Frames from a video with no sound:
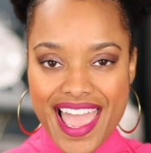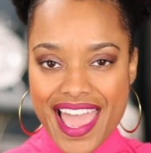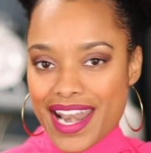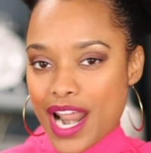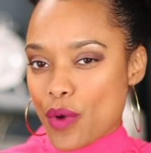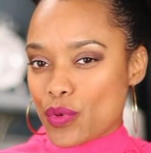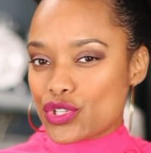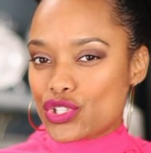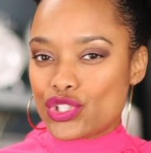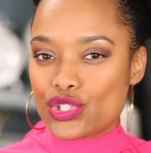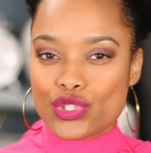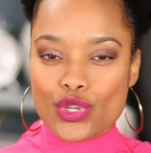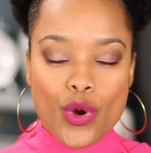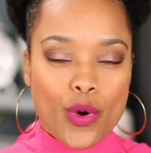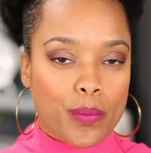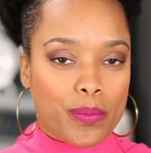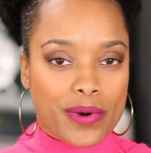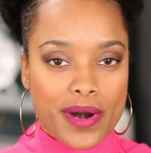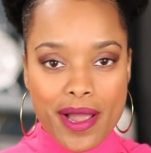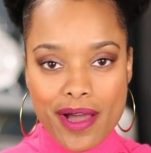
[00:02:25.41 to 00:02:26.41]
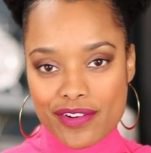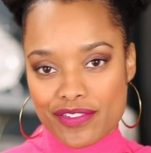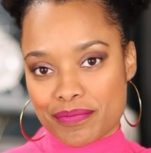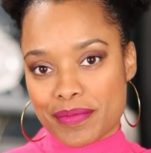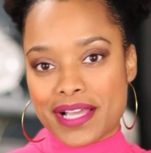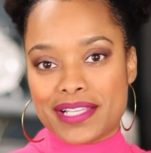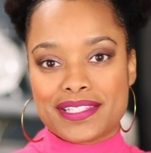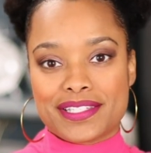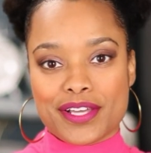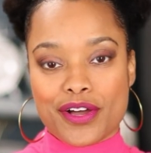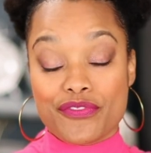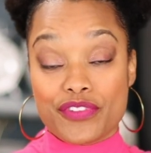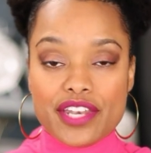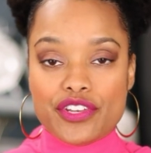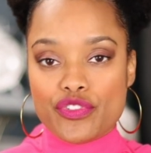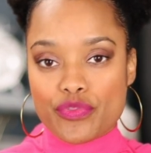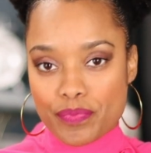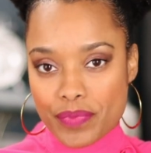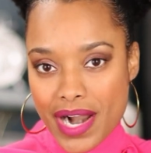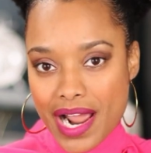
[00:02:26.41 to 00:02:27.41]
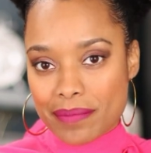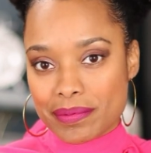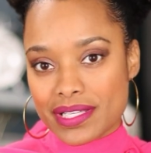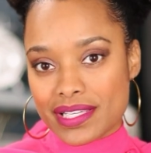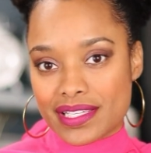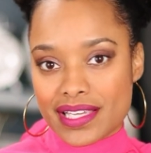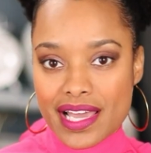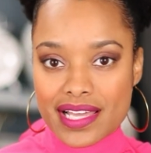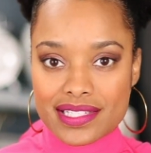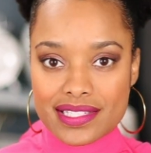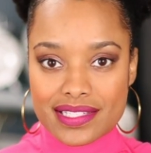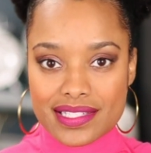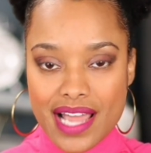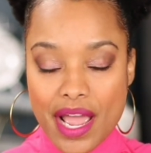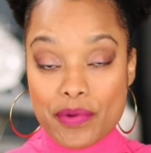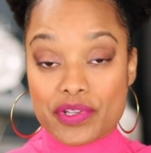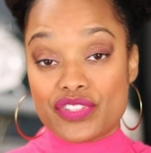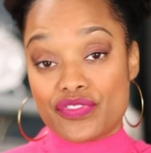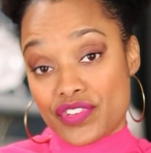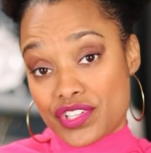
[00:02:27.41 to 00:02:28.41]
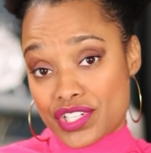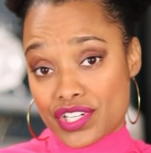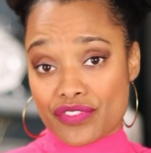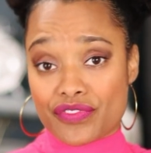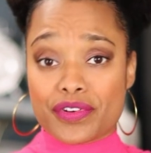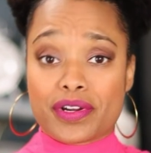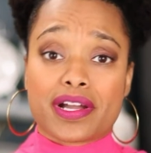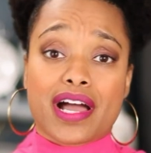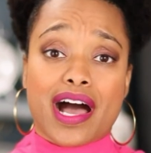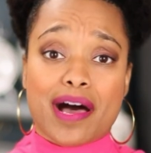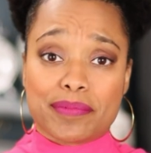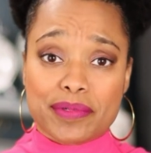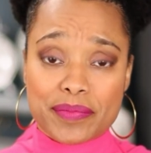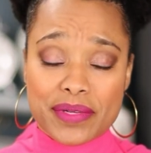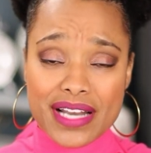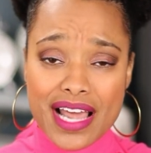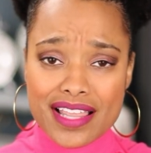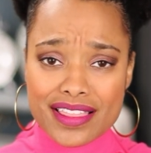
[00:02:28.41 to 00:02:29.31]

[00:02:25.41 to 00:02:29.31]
And I was so proud of myself. And you've probably guessed I was fishing for a compliment.